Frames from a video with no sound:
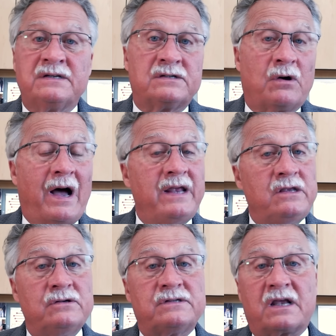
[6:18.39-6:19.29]
So I
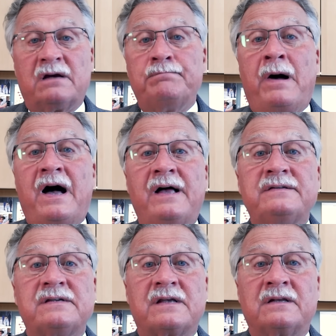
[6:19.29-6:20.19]
use a
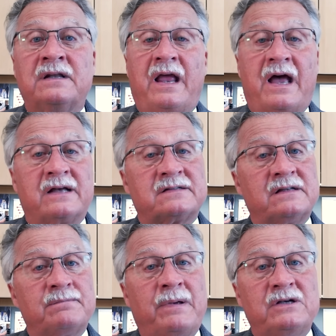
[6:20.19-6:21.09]
composite. I
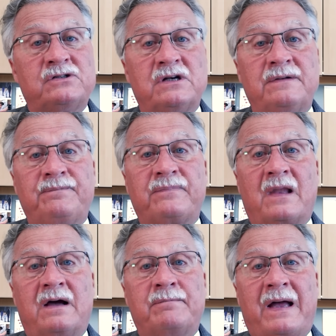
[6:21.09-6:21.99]
ask the patient
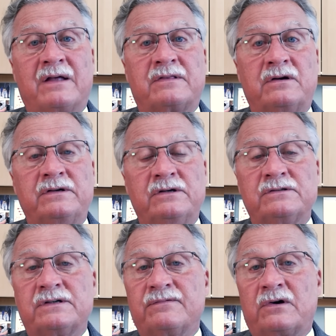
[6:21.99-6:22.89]
about their
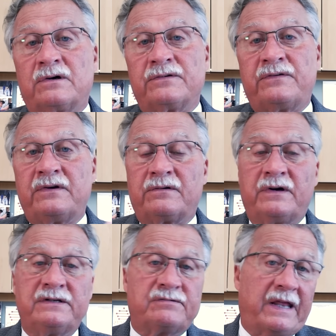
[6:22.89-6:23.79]
use of oral
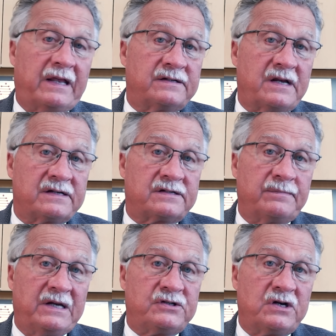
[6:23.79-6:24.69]
steroids,
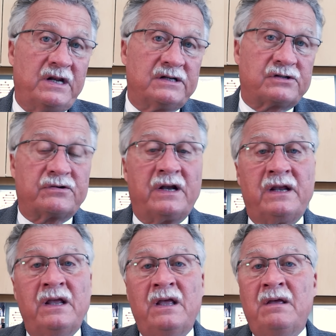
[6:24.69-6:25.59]
exacerbation
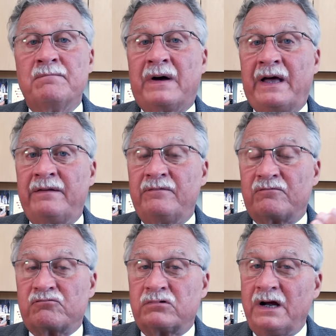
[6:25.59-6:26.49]
history, but
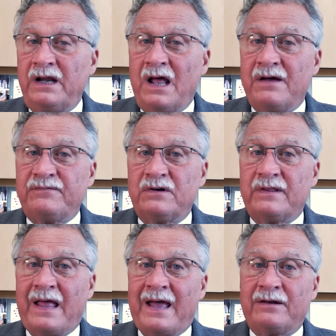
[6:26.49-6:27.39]
right after
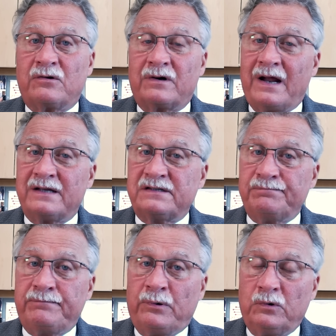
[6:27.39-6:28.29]
that, or as
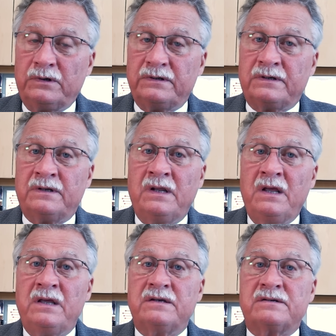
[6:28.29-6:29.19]
important,
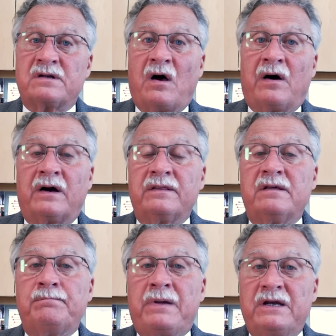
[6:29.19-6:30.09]
is are
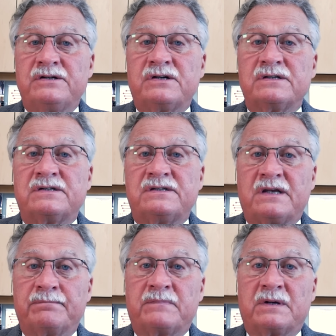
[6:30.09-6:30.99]
the patient's
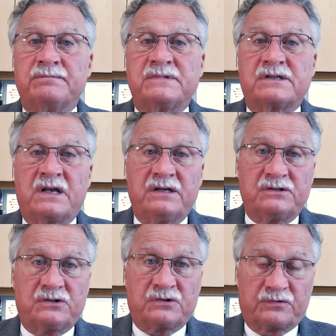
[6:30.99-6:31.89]
symptoms
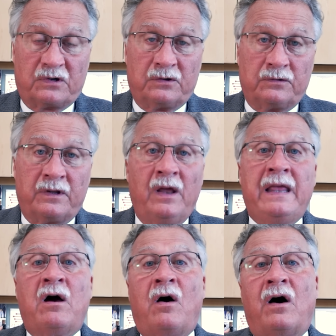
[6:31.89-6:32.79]
controlled?
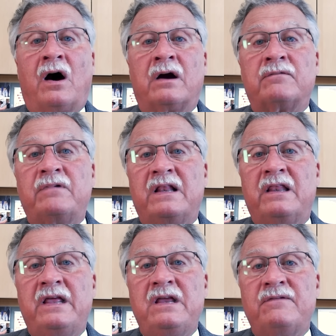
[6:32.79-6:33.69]
Are
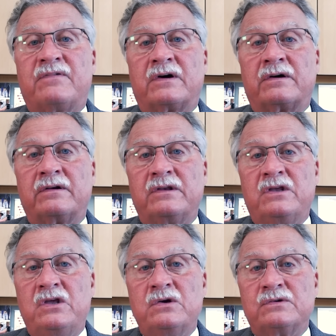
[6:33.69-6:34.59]
reliever
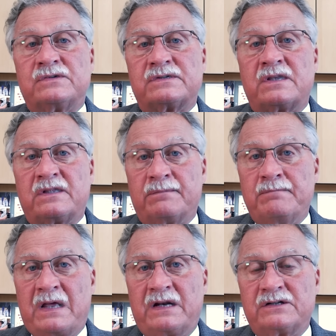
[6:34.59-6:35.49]
use
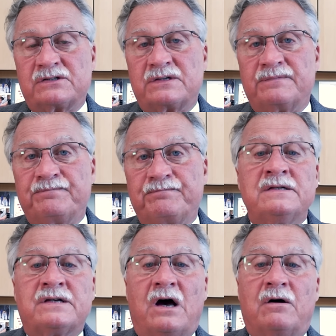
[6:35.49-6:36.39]
diminished?
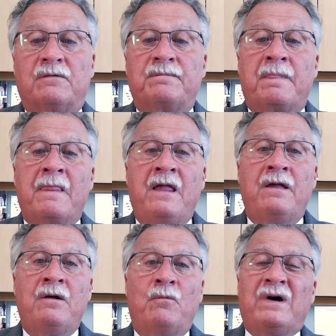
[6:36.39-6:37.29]
So,
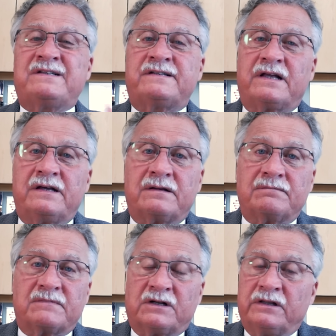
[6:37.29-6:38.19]
what's the
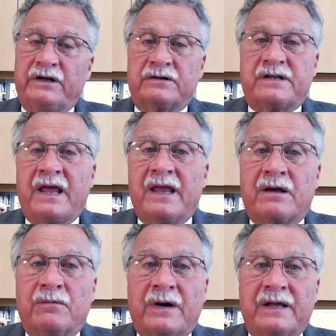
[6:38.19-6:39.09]
clear
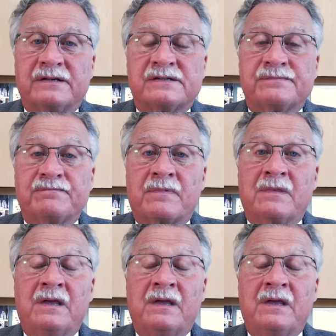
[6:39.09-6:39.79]
takeaways?